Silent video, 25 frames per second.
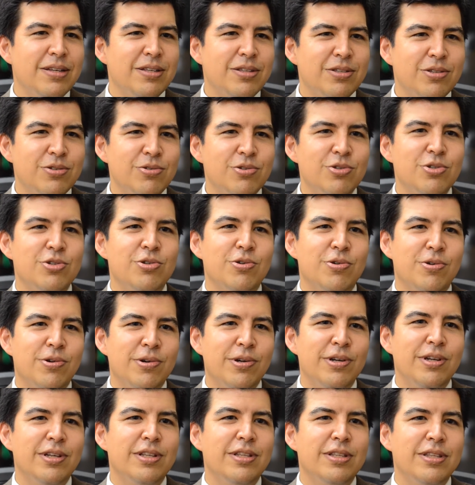to
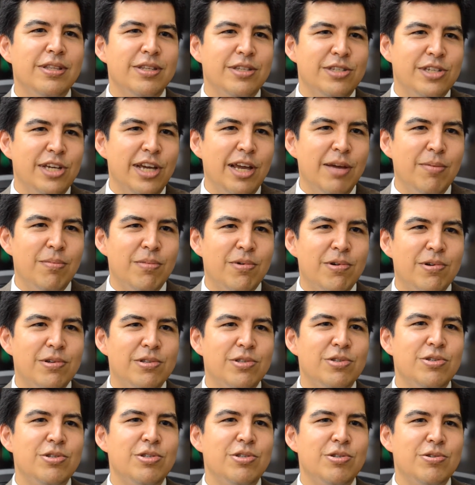join the chamber,
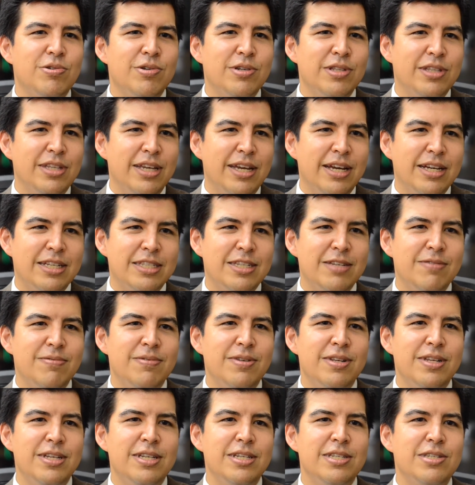to join the
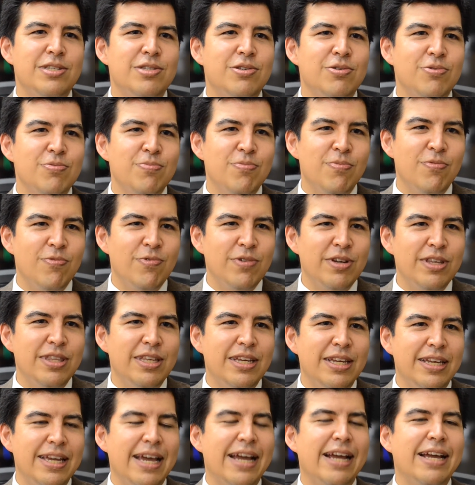activities, to really
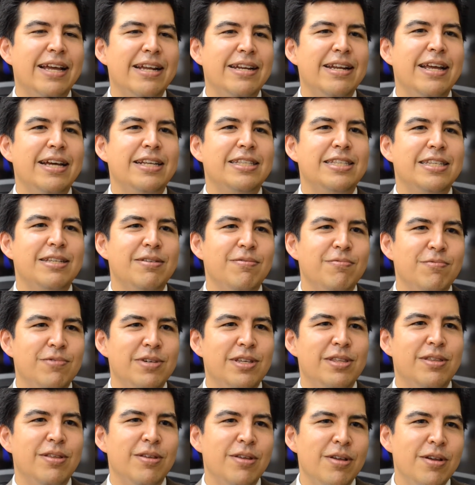get connected
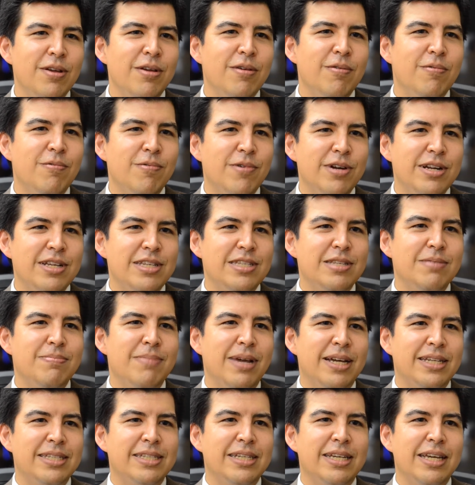with what is the
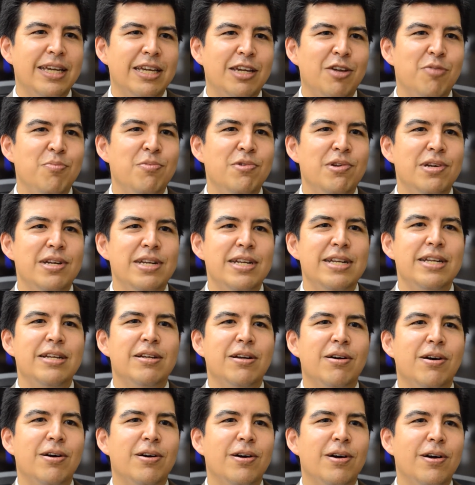Mexican community in
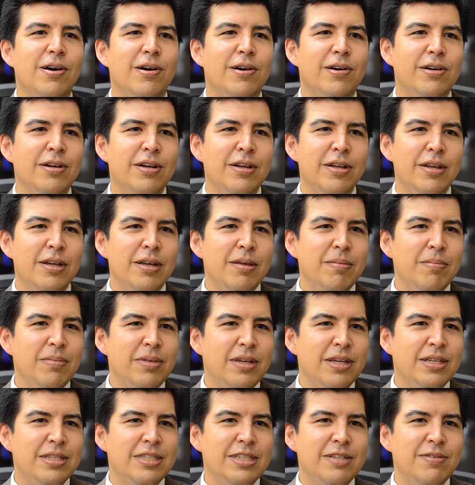Hong Kong.
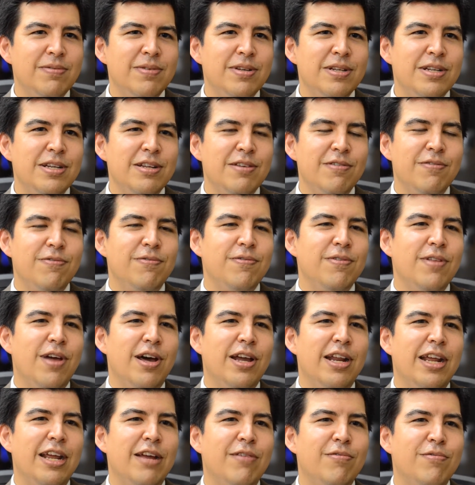Because even if not
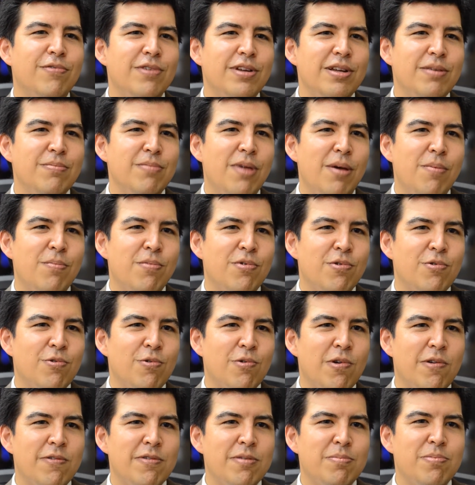every member
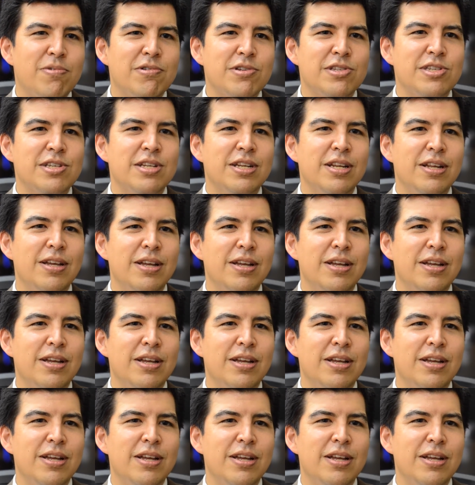or every person